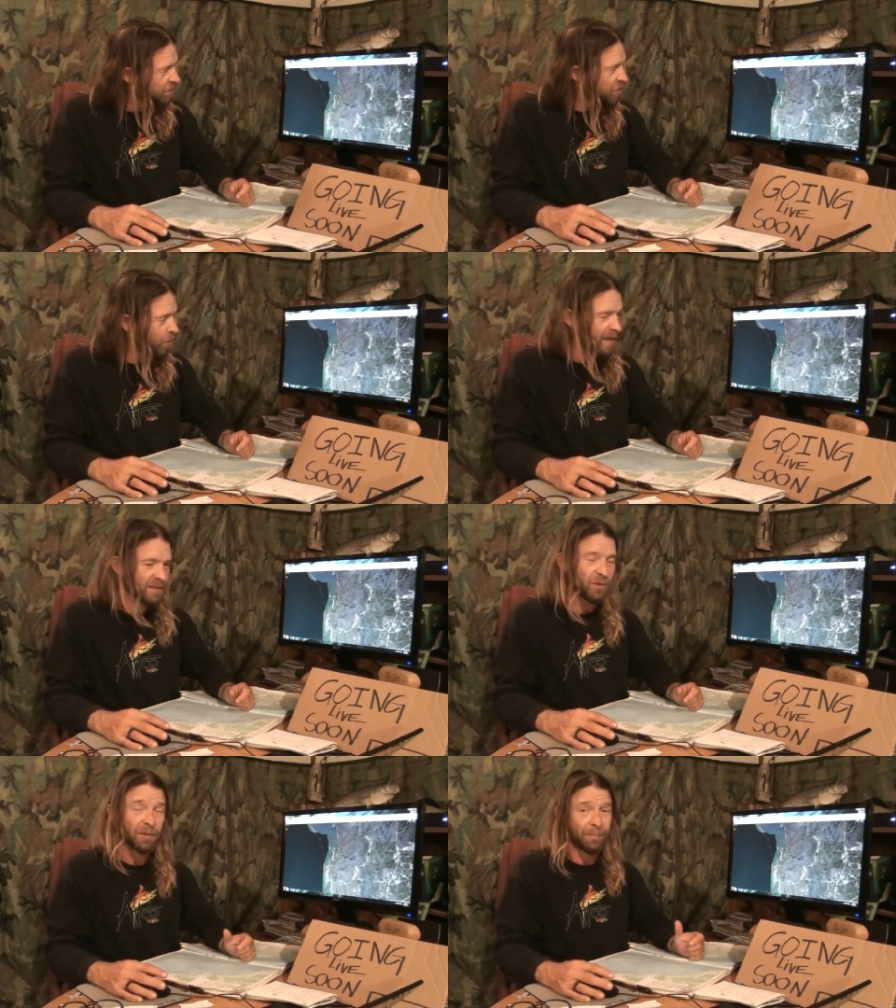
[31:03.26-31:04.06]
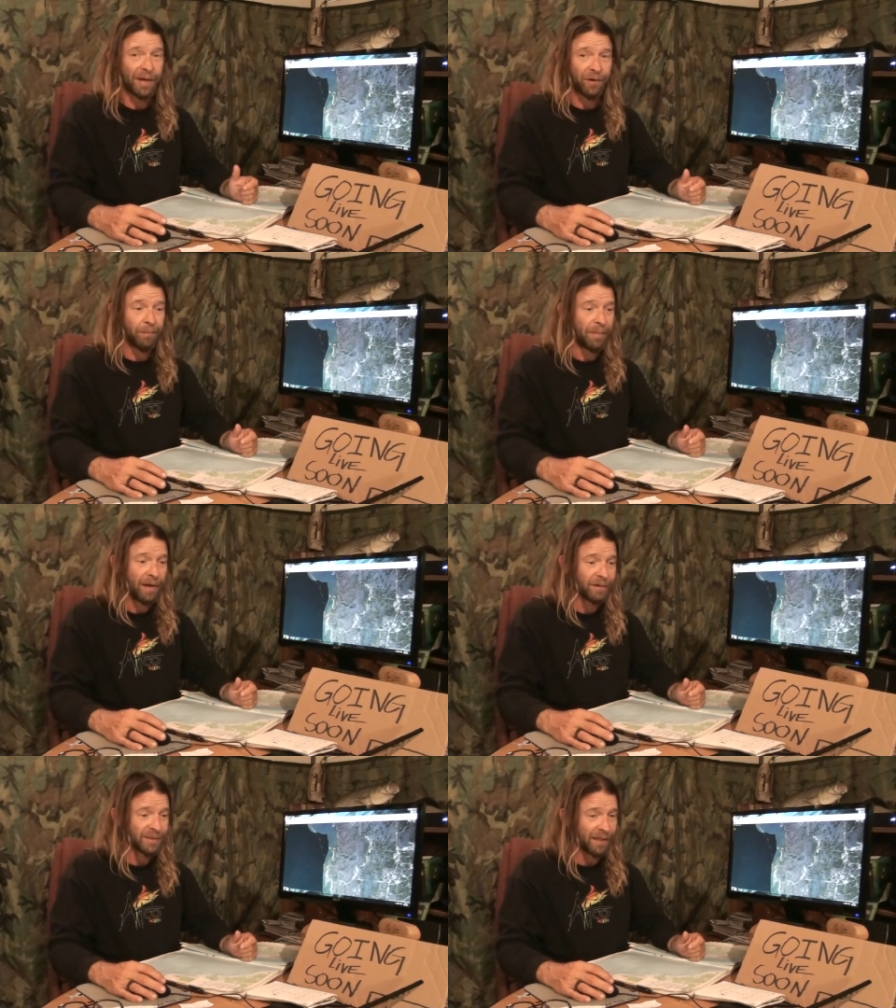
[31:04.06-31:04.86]
to it, it's looking better and
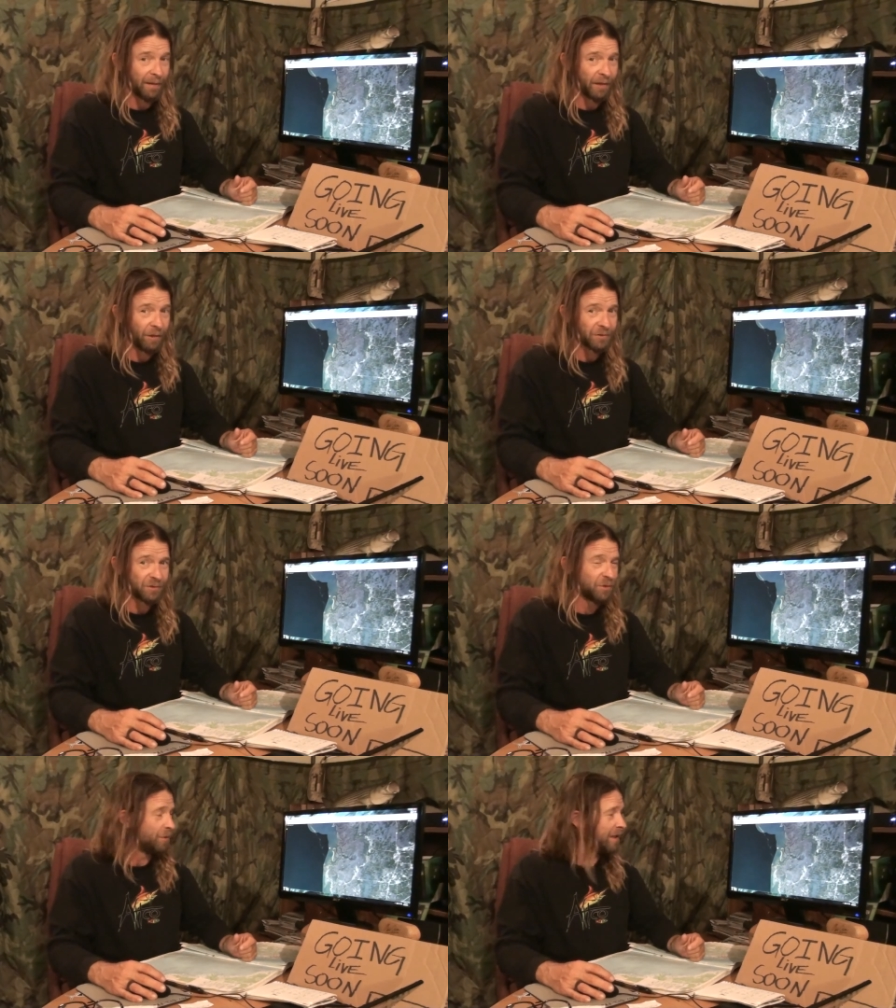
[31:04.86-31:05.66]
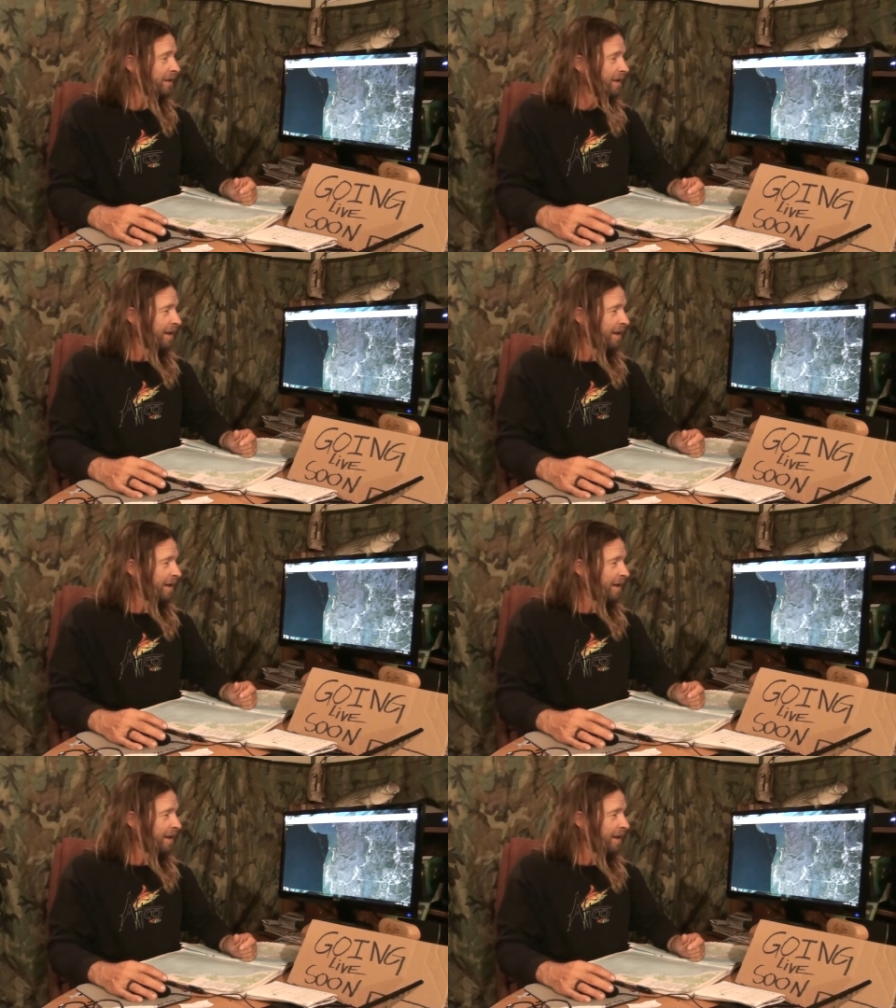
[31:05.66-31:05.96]
better as I'm getting closer to it.